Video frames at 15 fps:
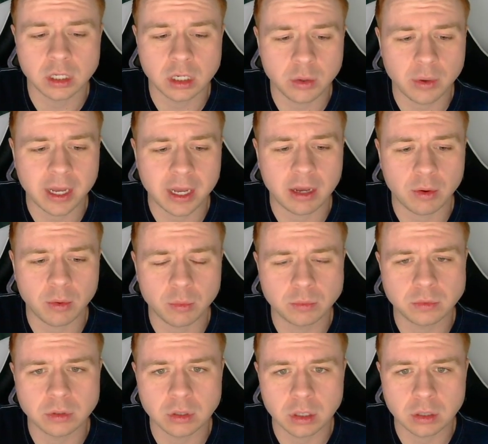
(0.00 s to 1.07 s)
how,
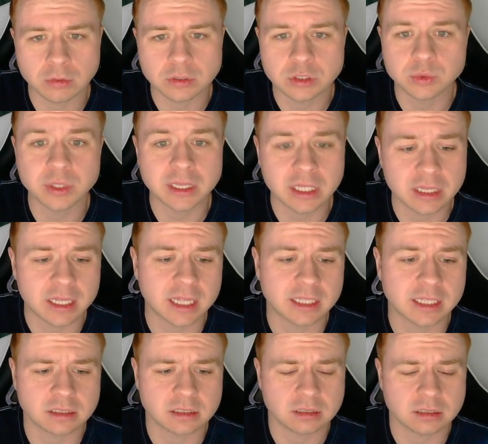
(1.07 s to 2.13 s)
sweet
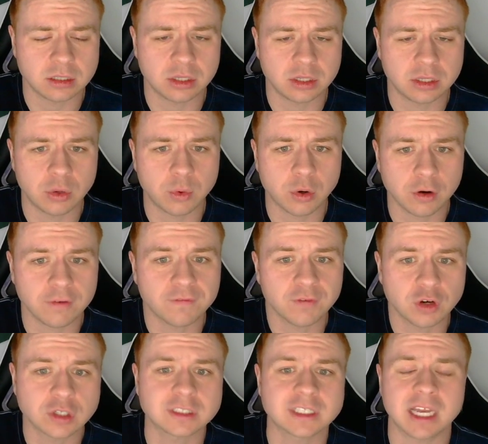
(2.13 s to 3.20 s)
that's, her
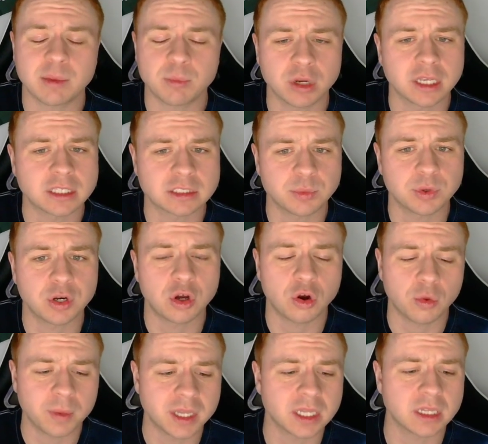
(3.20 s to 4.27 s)
first time bringing someone
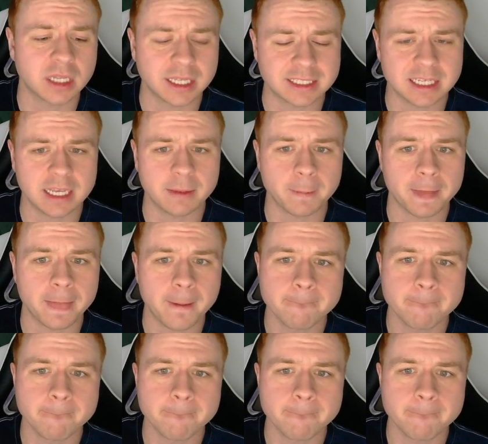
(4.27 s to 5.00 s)
home and it's him.